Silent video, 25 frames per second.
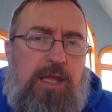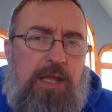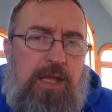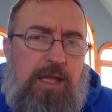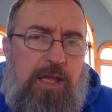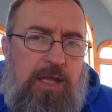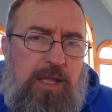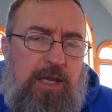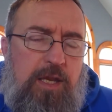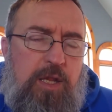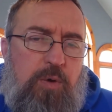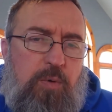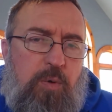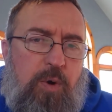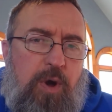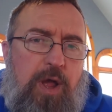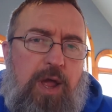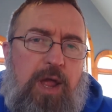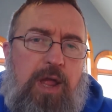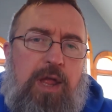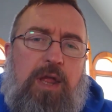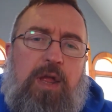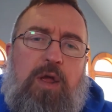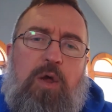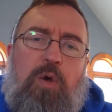
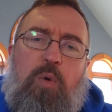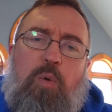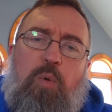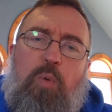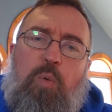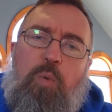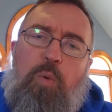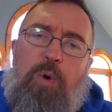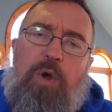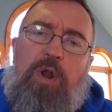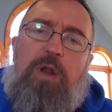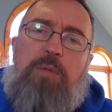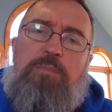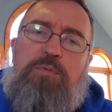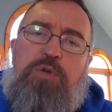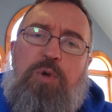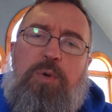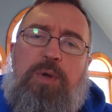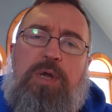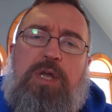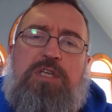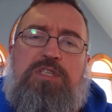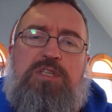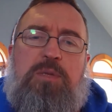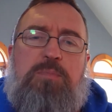Anyway, what I'm
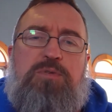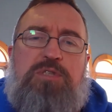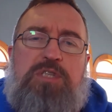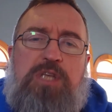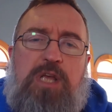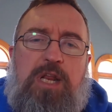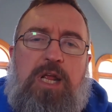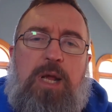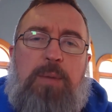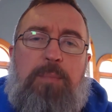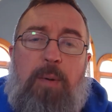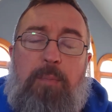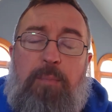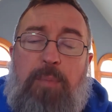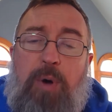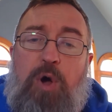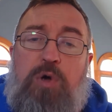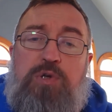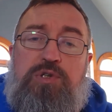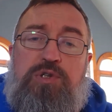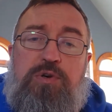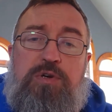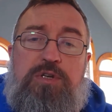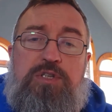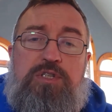doing is I'm setting up a
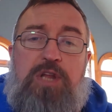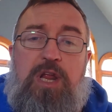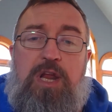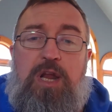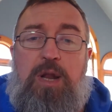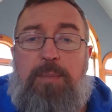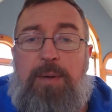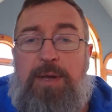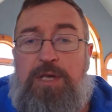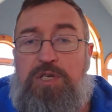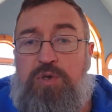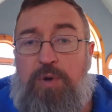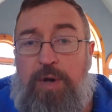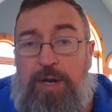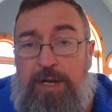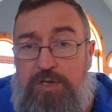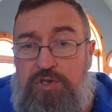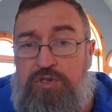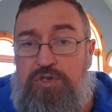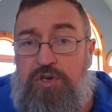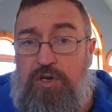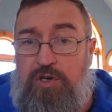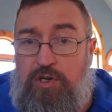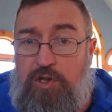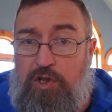Postgres database so I can
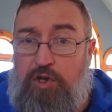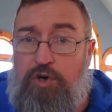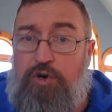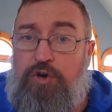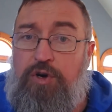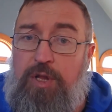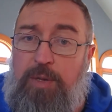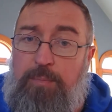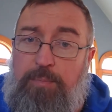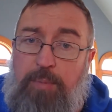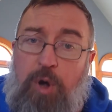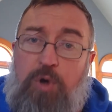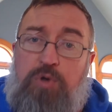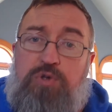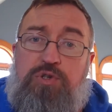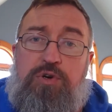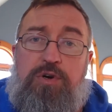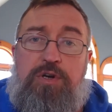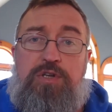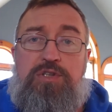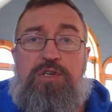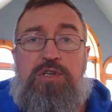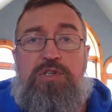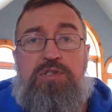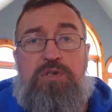start learning
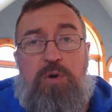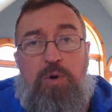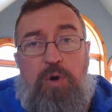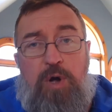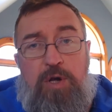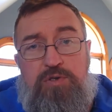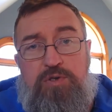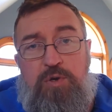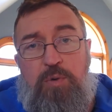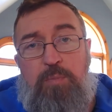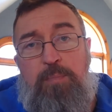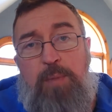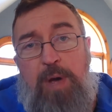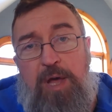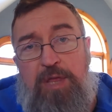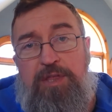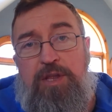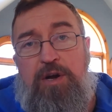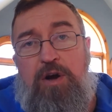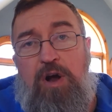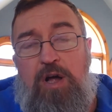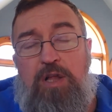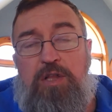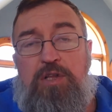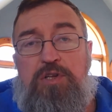Postgres as a, as a
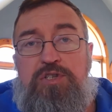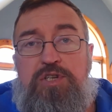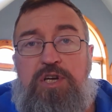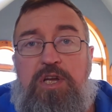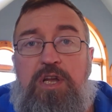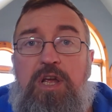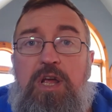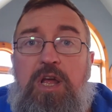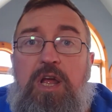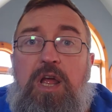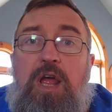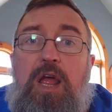methodology.